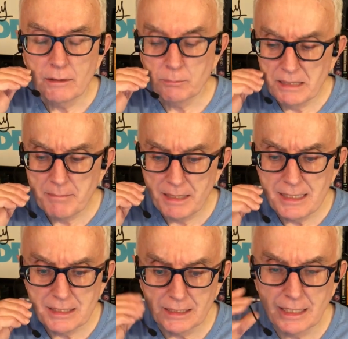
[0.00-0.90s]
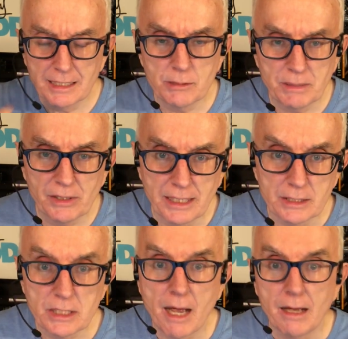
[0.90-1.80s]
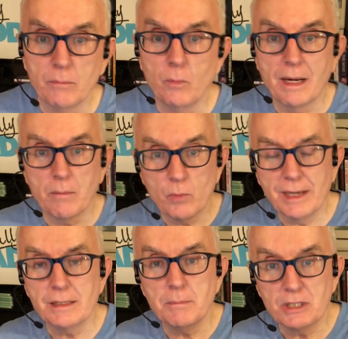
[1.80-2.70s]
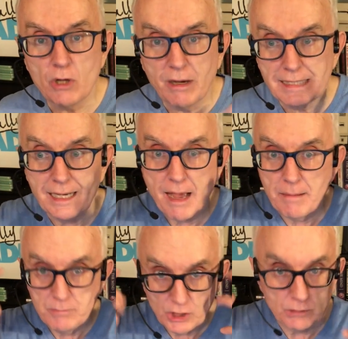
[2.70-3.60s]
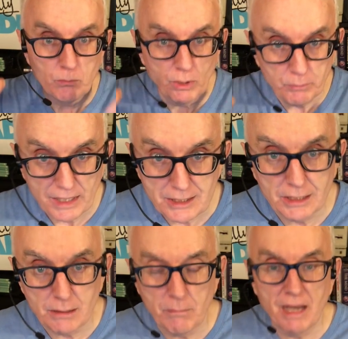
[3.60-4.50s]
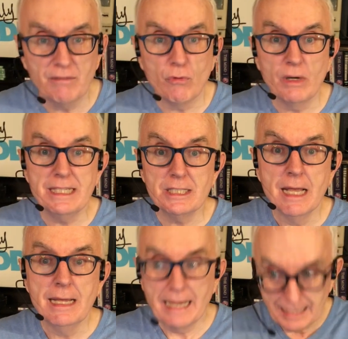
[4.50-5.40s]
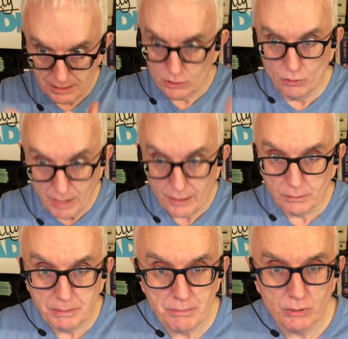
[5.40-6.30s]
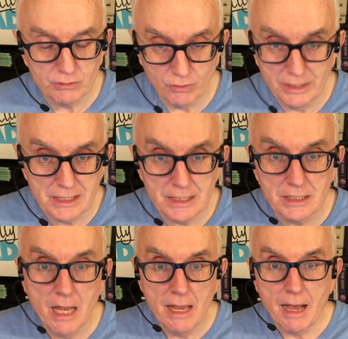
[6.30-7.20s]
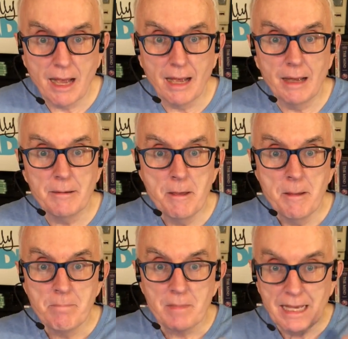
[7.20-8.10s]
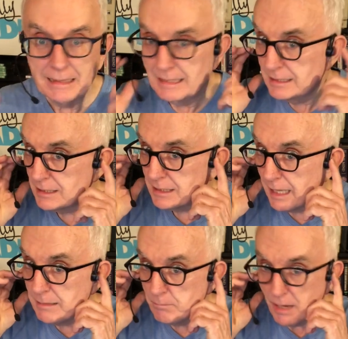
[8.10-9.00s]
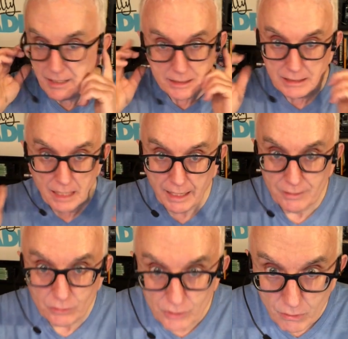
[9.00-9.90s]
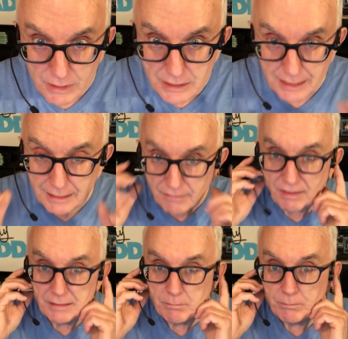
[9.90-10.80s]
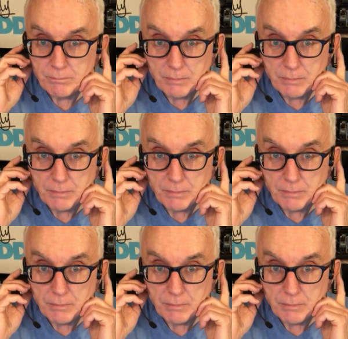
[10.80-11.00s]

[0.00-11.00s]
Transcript: It's been an amazing experience. When I'm wearing them and talking, I'm just more present to my voice and to other people's voices. This slight buzz, I don't notice it. If I